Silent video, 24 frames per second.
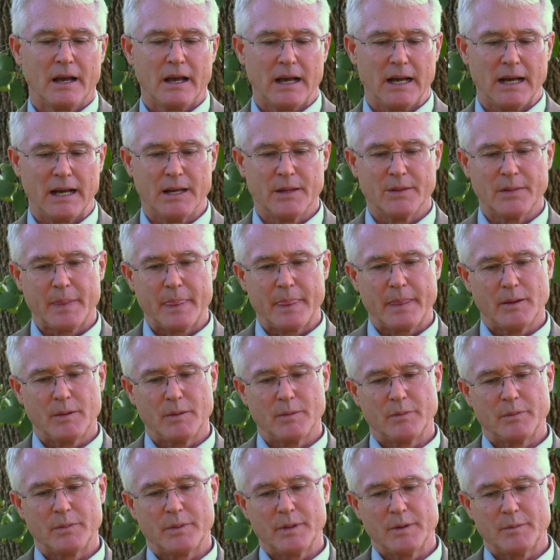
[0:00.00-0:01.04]
Uh,
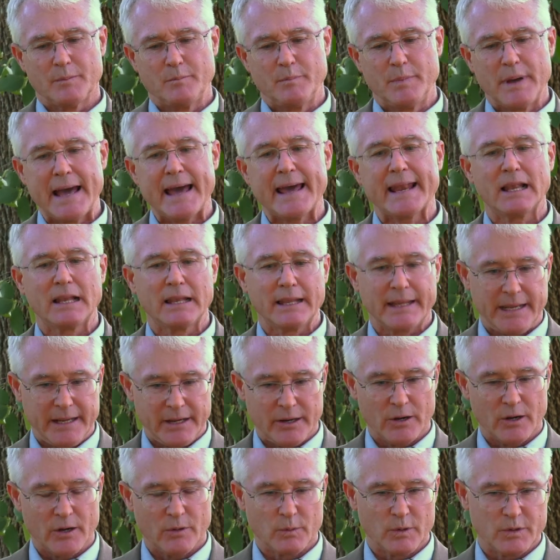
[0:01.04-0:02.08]
the, the battle
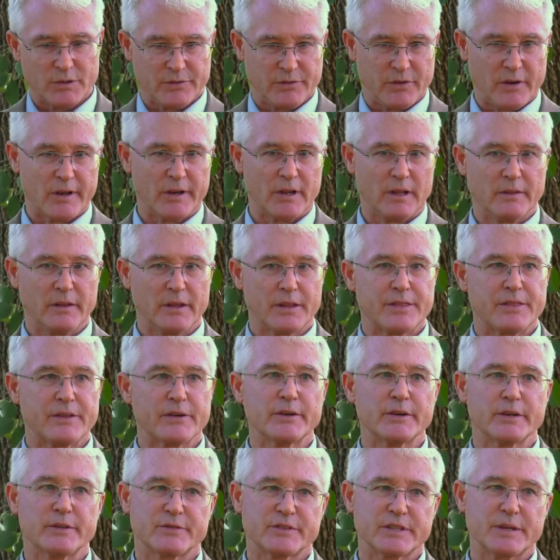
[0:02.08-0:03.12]
here was fought on the third of